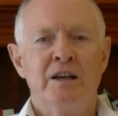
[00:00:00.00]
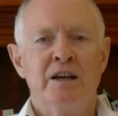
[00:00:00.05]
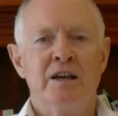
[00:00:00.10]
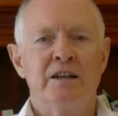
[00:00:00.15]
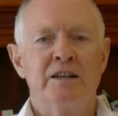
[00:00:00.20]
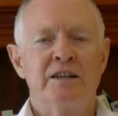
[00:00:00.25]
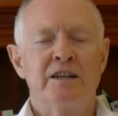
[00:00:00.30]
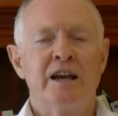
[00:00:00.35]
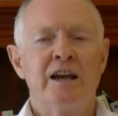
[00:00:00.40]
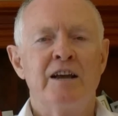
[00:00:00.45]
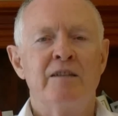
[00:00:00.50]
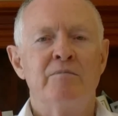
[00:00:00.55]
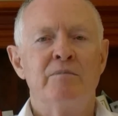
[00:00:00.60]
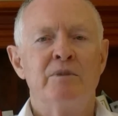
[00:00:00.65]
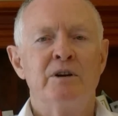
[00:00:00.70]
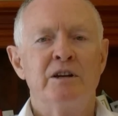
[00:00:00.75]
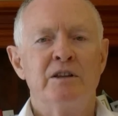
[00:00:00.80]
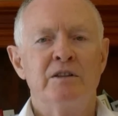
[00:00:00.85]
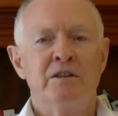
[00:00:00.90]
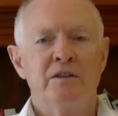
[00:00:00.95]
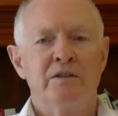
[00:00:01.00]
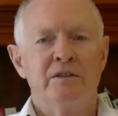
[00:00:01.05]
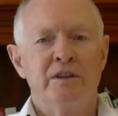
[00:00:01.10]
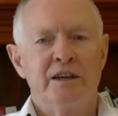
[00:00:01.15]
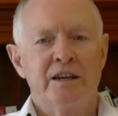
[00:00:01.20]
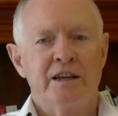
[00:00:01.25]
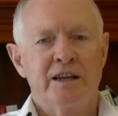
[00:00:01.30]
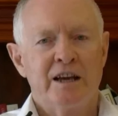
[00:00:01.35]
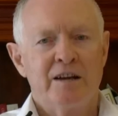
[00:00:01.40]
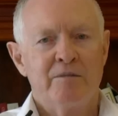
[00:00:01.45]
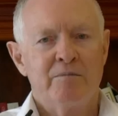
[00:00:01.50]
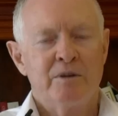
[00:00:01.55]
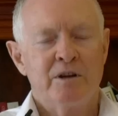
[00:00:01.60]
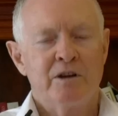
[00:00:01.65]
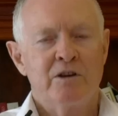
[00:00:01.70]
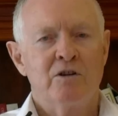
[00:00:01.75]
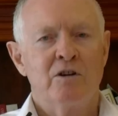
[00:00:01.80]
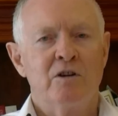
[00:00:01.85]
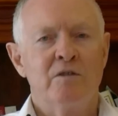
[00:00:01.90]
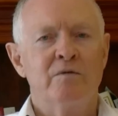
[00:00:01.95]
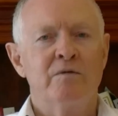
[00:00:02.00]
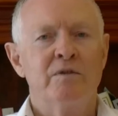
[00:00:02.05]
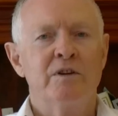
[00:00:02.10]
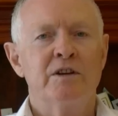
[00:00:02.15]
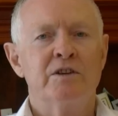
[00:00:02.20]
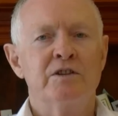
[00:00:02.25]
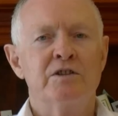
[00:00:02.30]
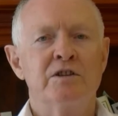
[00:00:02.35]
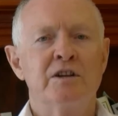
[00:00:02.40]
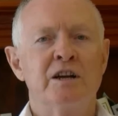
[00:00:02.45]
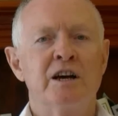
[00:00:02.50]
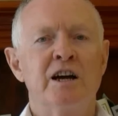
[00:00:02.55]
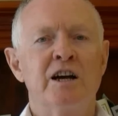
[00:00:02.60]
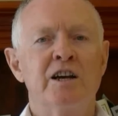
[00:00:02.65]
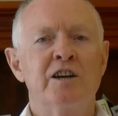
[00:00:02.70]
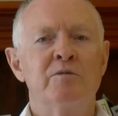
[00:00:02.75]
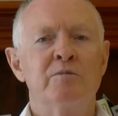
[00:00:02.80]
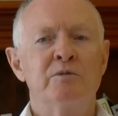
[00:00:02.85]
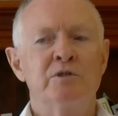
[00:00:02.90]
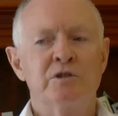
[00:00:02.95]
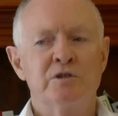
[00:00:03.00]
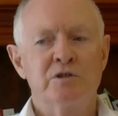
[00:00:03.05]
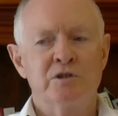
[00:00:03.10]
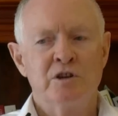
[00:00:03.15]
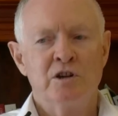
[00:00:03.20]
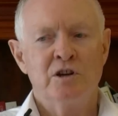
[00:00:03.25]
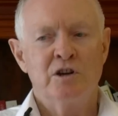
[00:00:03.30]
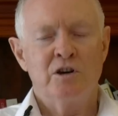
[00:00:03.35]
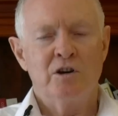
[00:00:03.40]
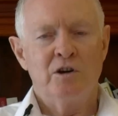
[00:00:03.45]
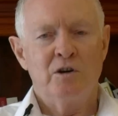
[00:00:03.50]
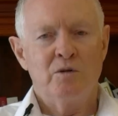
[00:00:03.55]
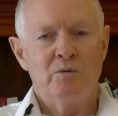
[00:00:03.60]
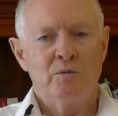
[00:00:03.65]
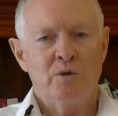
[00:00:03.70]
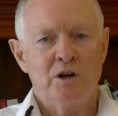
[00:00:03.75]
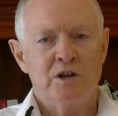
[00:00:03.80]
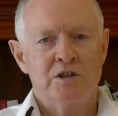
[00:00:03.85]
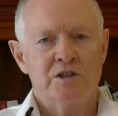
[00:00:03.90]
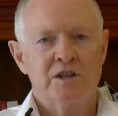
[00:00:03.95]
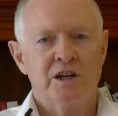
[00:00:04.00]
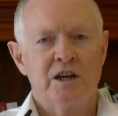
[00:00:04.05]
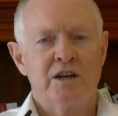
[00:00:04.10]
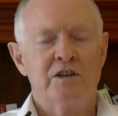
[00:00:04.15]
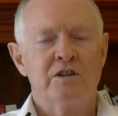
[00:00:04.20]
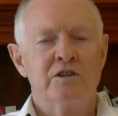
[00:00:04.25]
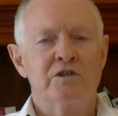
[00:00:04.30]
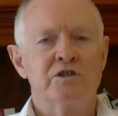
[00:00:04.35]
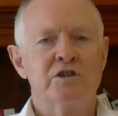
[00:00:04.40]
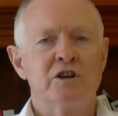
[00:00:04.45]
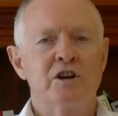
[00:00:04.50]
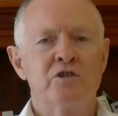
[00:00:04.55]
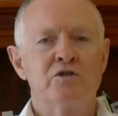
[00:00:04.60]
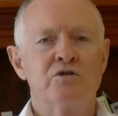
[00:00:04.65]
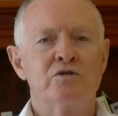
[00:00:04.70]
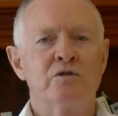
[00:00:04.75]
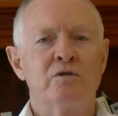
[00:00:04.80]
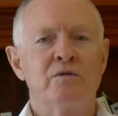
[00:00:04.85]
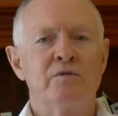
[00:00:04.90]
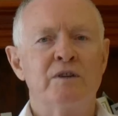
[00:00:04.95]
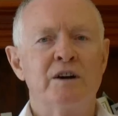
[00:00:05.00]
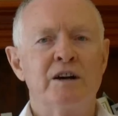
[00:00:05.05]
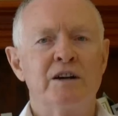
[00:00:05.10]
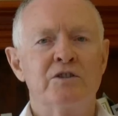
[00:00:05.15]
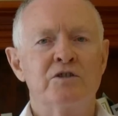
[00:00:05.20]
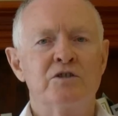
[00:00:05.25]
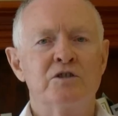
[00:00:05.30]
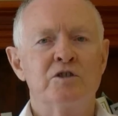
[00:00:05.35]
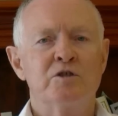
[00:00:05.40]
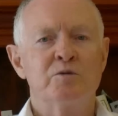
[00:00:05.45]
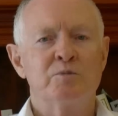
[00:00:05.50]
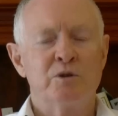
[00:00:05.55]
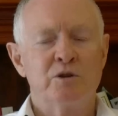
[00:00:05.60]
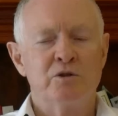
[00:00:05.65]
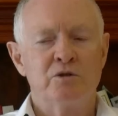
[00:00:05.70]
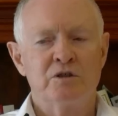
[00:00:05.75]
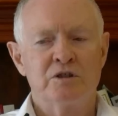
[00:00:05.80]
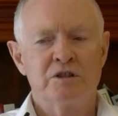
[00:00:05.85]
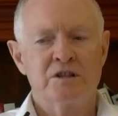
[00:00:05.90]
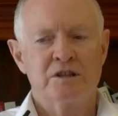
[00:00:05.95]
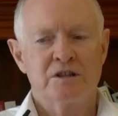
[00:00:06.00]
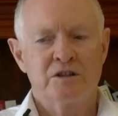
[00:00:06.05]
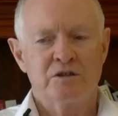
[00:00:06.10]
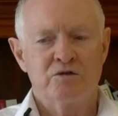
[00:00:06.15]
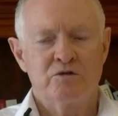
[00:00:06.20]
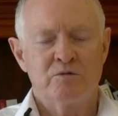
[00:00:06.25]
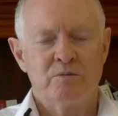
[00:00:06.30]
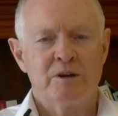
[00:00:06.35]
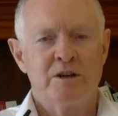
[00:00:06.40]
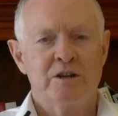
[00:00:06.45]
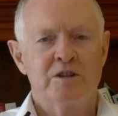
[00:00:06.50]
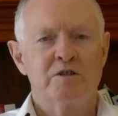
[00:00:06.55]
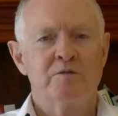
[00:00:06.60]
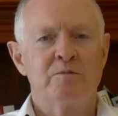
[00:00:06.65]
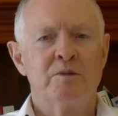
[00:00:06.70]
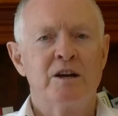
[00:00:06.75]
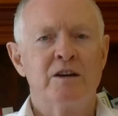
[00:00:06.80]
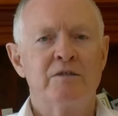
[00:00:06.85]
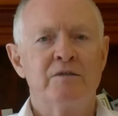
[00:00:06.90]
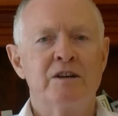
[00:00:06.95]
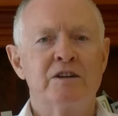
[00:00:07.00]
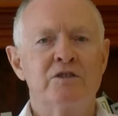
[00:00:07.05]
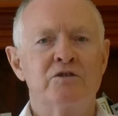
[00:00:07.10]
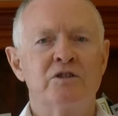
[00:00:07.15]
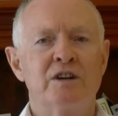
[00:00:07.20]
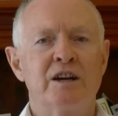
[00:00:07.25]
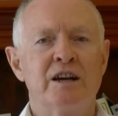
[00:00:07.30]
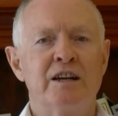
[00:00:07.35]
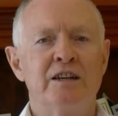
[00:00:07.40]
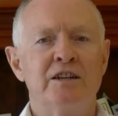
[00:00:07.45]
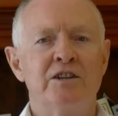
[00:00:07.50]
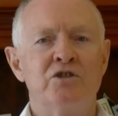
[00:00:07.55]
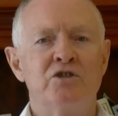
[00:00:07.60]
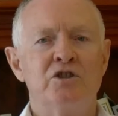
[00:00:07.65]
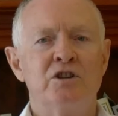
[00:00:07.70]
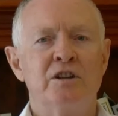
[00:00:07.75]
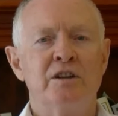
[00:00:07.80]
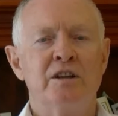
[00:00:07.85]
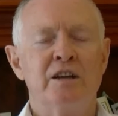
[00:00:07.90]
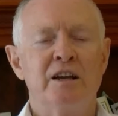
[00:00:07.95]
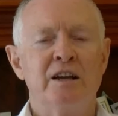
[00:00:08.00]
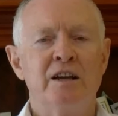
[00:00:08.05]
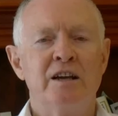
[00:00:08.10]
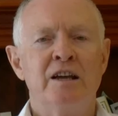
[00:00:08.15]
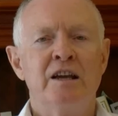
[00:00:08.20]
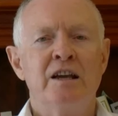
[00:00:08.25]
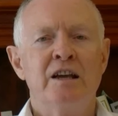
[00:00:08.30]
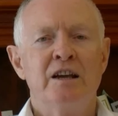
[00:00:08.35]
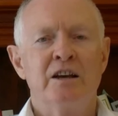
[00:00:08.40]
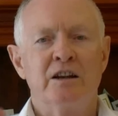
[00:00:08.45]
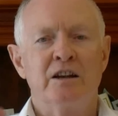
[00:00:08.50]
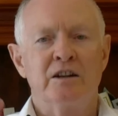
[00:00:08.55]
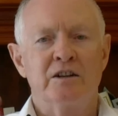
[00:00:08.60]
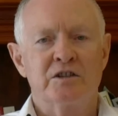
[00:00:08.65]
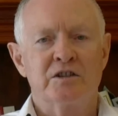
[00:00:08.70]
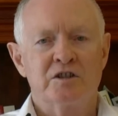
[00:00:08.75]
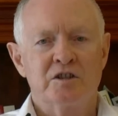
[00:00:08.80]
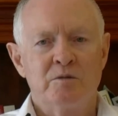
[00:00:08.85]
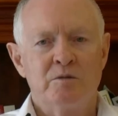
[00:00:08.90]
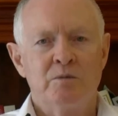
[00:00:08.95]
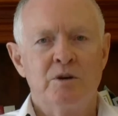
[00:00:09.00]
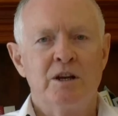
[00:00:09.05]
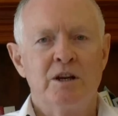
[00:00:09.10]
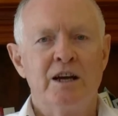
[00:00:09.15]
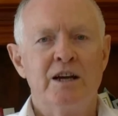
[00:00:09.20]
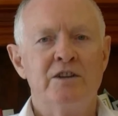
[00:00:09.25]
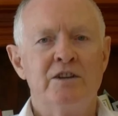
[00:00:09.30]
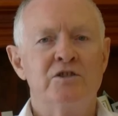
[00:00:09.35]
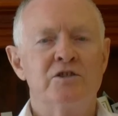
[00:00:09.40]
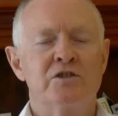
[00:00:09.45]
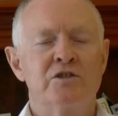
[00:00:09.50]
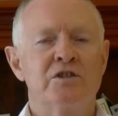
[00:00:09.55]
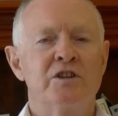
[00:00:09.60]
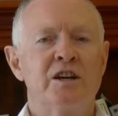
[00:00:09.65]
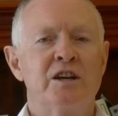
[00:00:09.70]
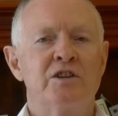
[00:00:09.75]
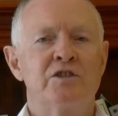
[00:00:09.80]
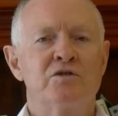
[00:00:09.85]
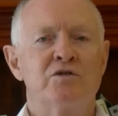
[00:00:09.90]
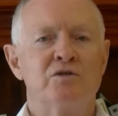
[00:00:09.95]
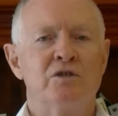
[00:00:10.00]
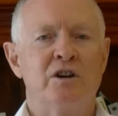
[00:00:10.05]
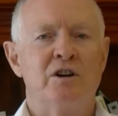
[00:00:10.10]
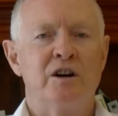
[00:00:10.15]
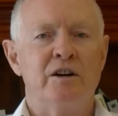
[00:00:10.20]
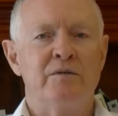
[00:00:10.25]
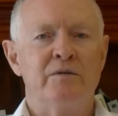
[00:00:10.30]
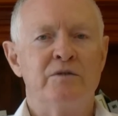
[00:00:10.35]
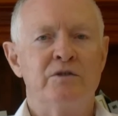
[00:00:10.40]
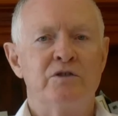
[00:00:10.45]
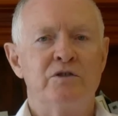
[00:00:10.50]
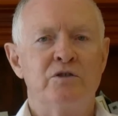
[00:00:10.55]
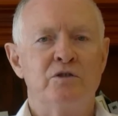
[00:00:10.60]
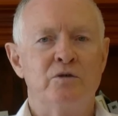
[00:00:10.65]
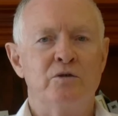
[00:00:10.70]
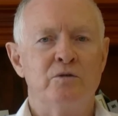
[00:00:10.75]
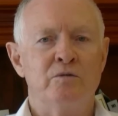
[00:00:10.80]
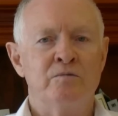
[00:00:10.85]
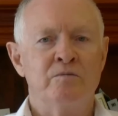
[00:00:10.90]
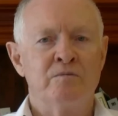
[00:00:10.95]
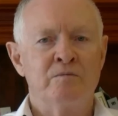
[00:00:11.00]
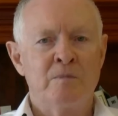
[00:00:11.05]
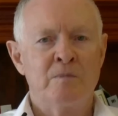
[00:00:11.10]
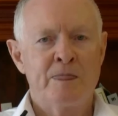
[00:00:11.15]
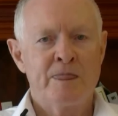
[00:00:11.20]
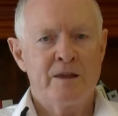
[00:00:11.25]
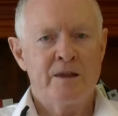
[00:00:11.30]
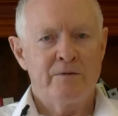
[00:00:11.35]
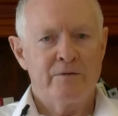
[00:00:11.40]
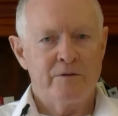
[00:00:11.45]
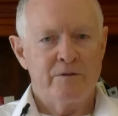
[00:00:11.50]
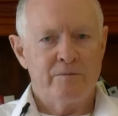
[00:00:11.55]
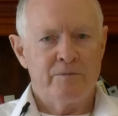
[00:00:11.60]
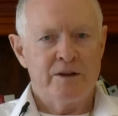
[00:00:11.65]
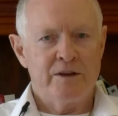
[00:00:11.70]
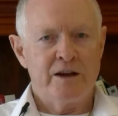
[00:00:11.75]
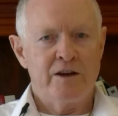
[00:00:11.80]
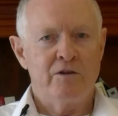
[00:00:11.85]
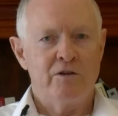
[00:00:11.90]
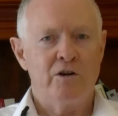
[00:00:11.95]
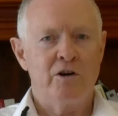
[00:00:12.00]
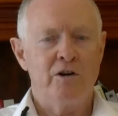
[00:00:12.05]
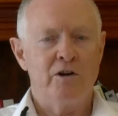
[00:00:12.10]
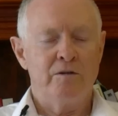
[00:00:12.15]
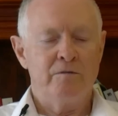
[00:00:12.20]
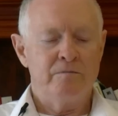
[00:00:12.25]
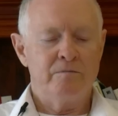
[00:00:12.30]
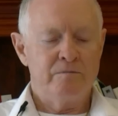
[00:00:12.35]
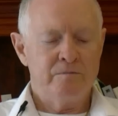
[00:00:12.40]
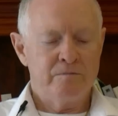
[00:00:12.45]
It can mean that there can be conflicts and arguments whilst out on social functions, because there's a tremendous amount of extra energy there. It'll stimulate your sex drive too from there on.